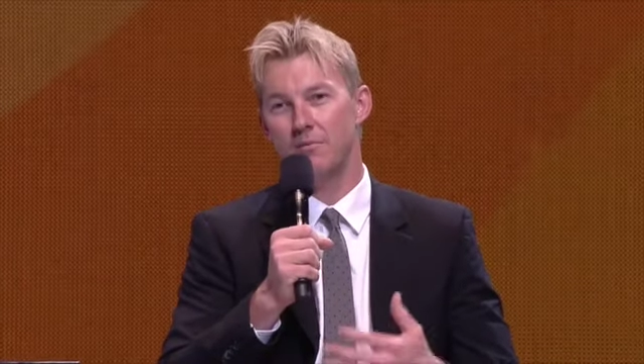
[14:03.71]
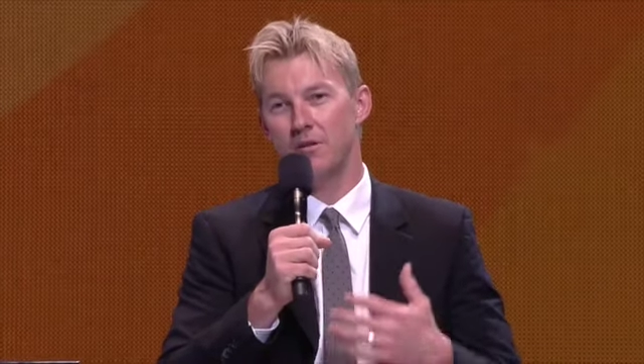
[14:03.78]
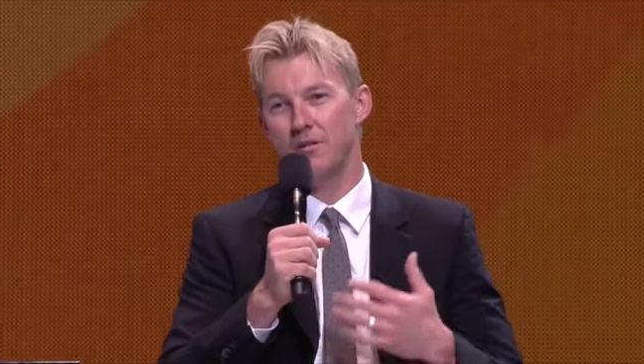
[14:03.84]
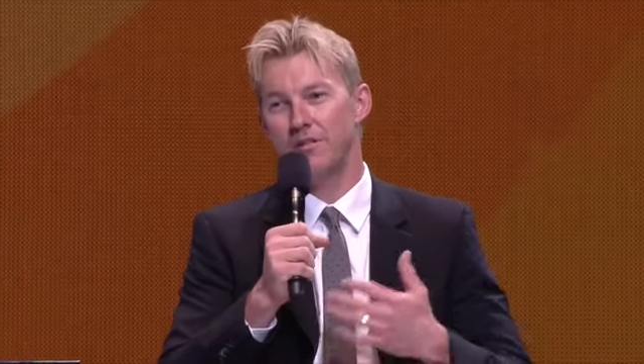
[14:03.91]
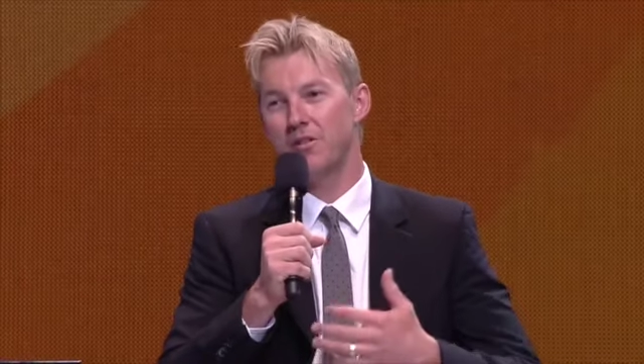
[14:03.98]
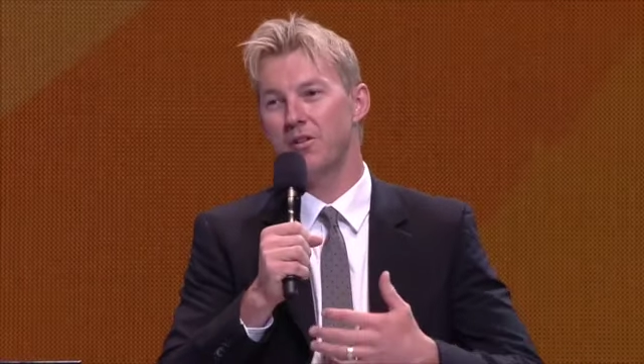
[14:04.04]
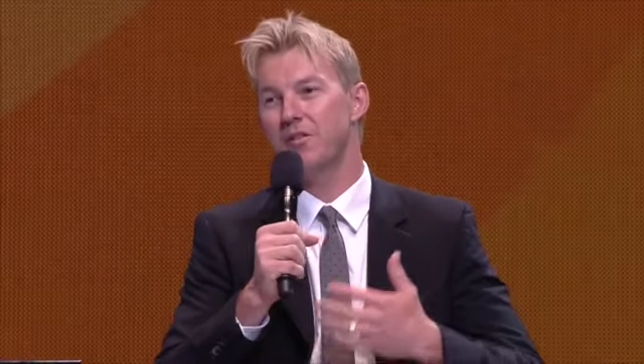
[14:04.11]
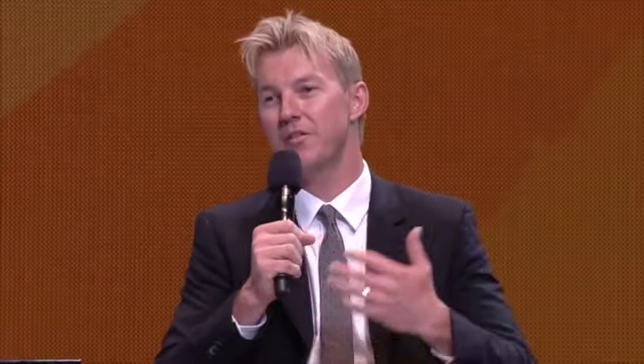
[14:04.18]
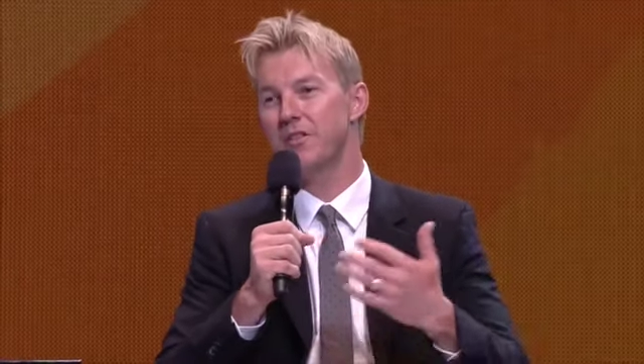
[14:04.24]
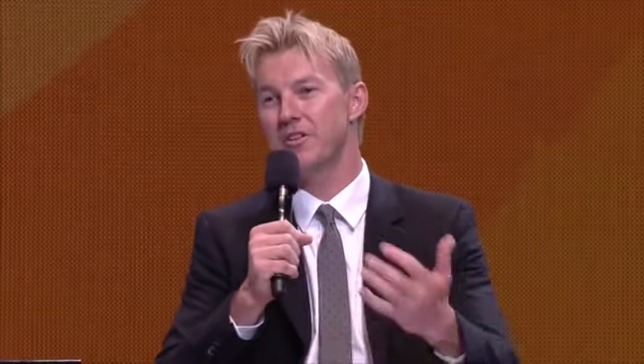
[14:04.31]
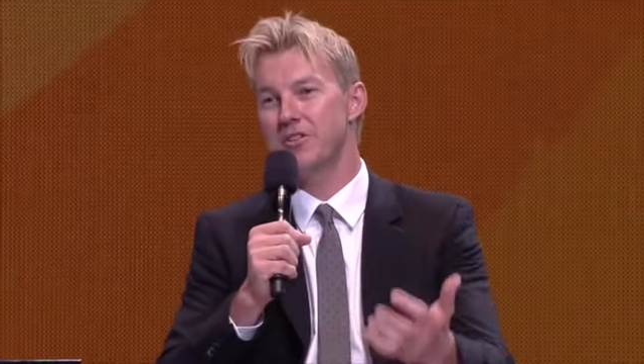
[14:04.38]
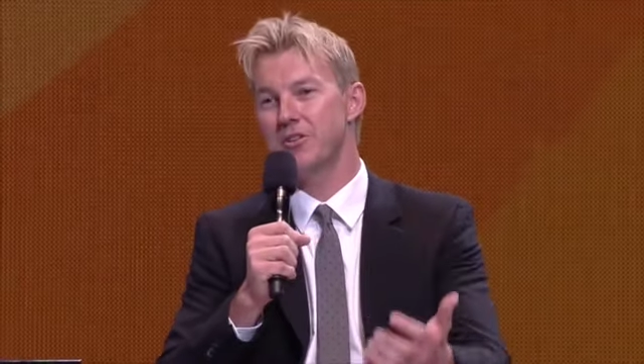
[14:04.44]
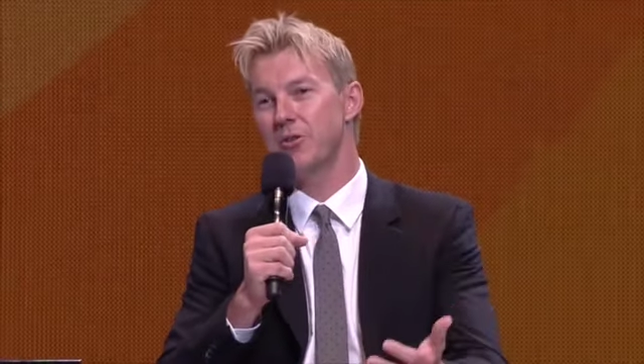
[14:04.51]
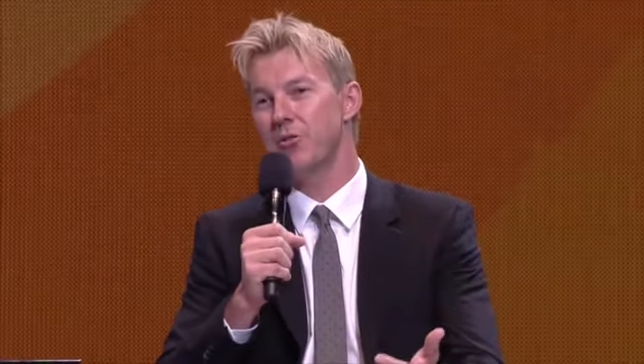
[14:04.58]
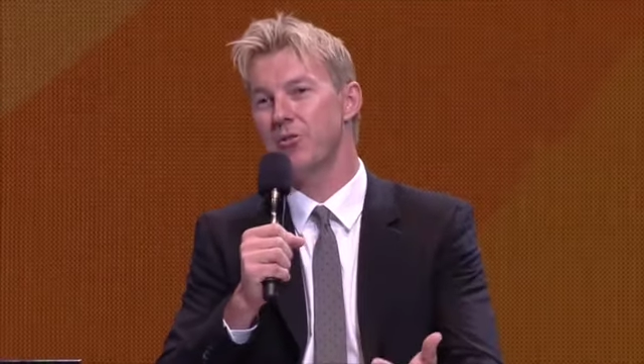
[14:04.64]
myself and the
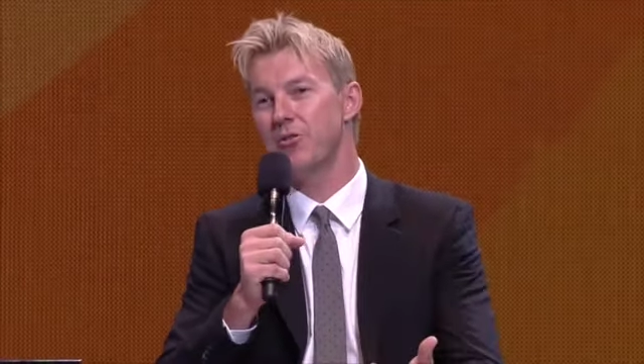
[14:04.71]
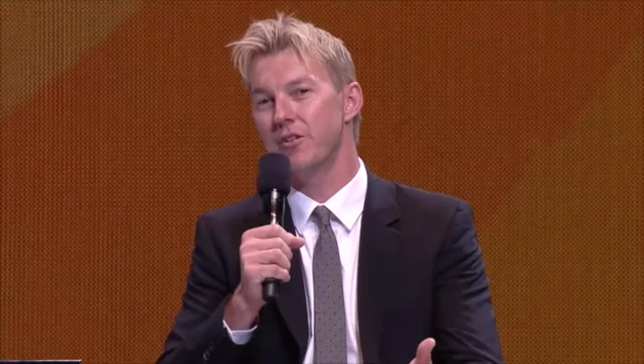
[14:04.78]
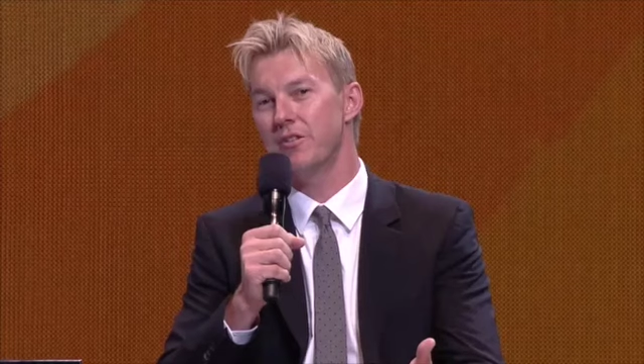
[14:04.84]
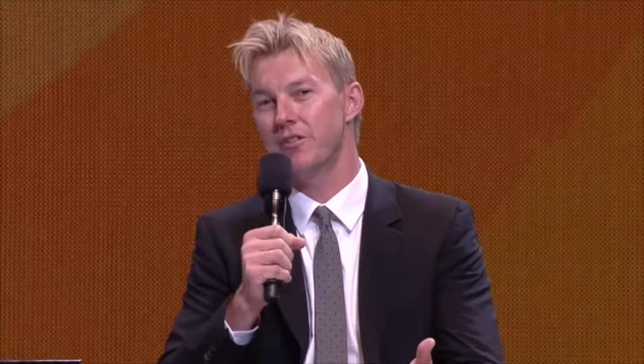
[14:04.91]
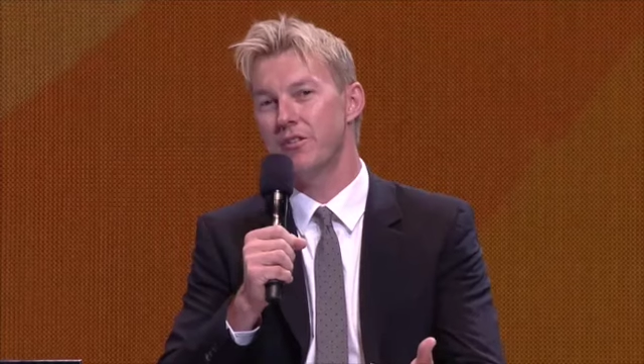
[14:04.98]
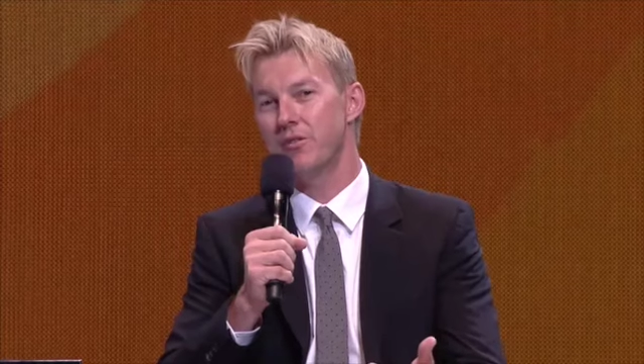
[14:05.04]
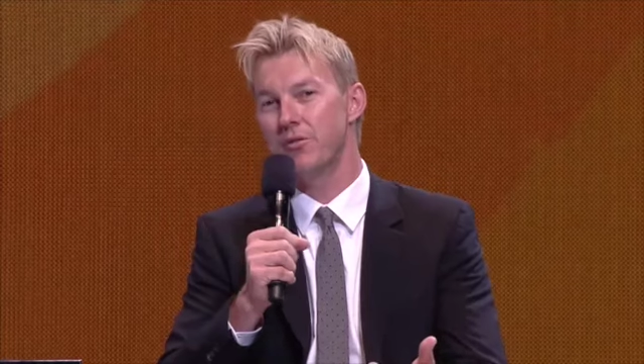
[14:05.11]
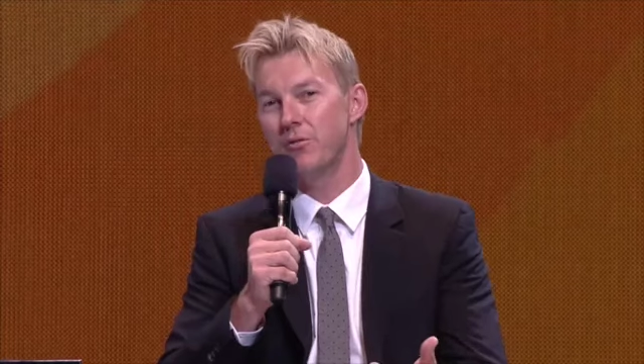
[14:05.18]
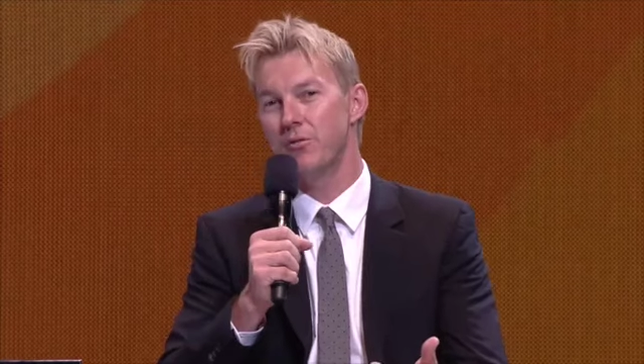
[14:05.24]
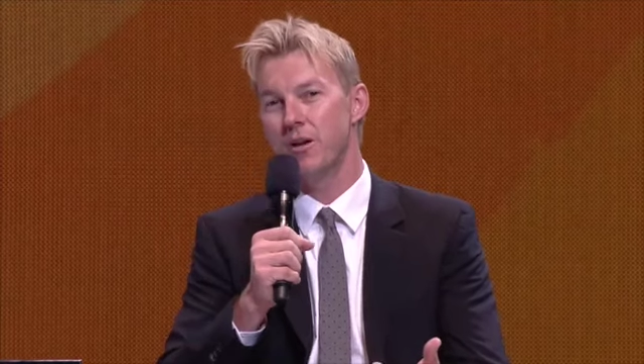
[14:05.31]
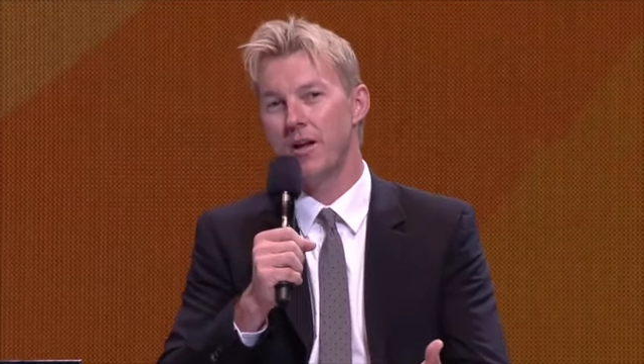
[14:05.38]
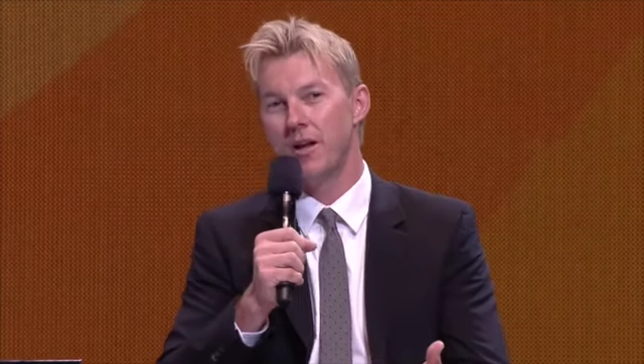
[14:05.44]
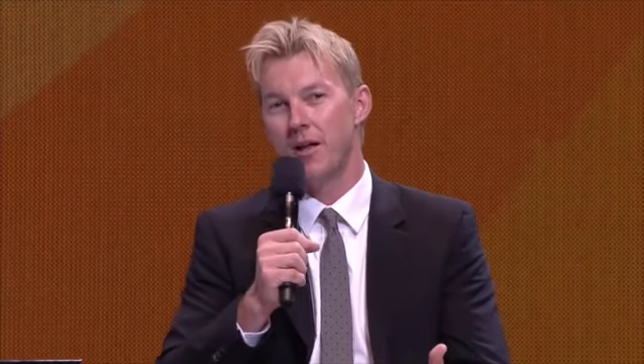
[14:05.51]
children, to